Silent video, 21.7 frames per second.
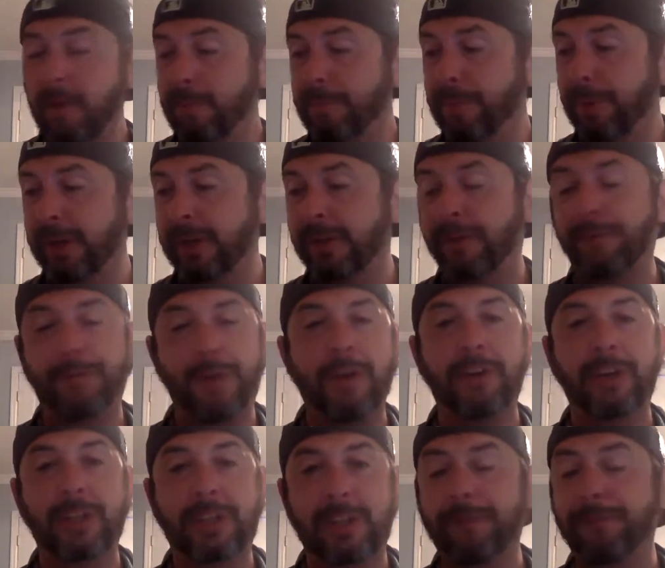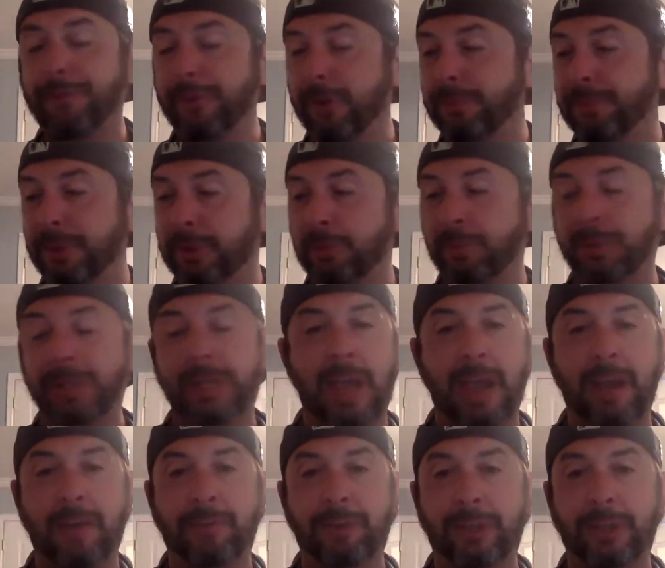But it's very different between
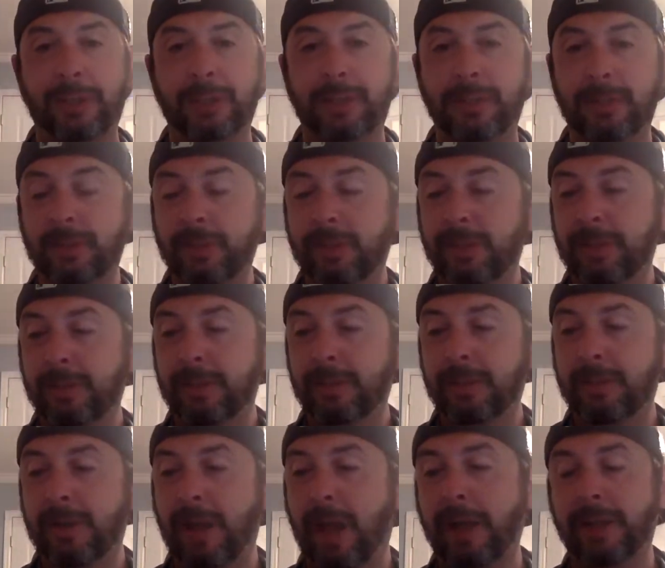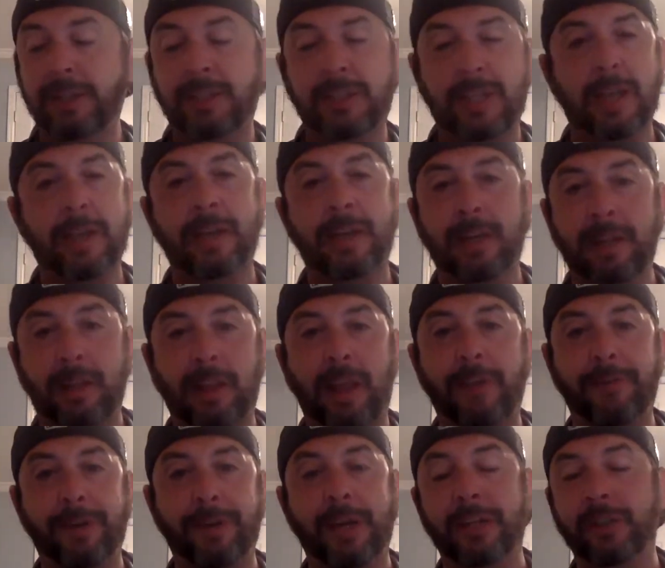having 9, 10, and
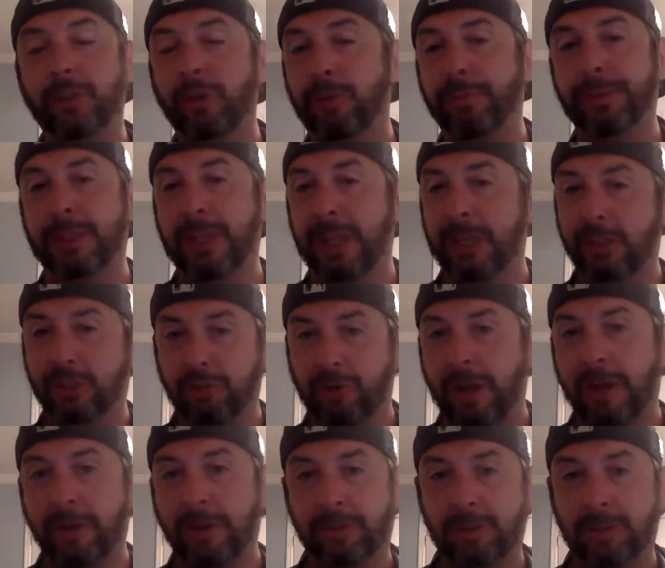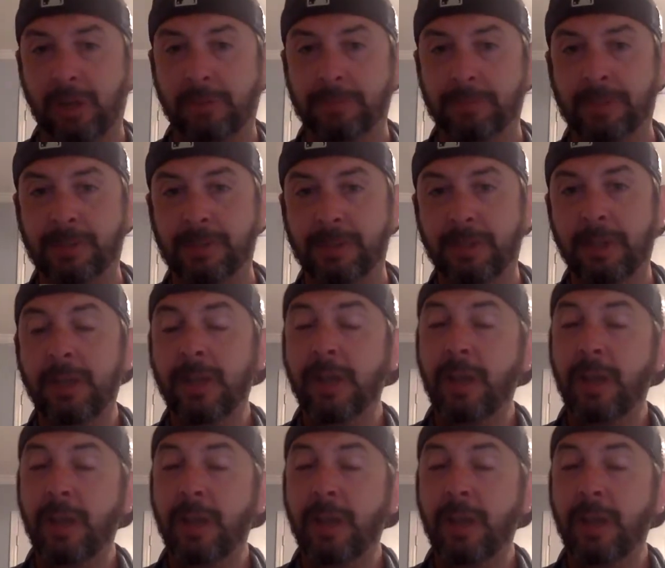11 as your potential outcomes,